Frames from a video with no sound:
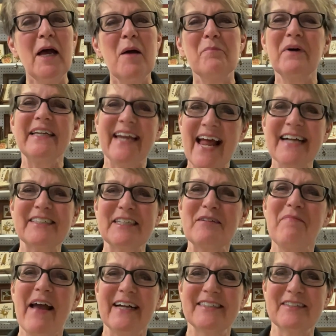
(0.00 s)
but it actually
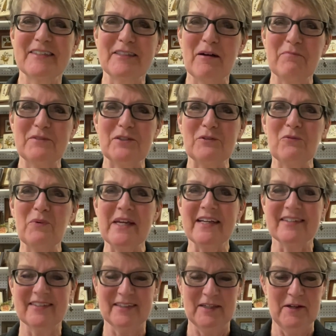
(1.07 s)
matches up to
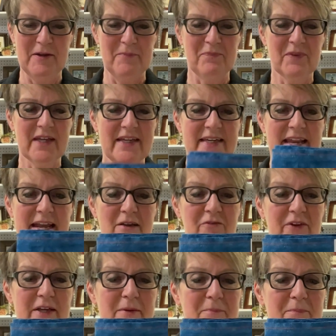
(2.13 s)
Weeks
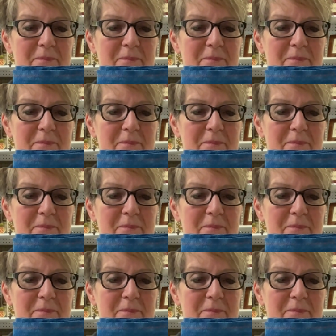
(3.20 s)
Navy.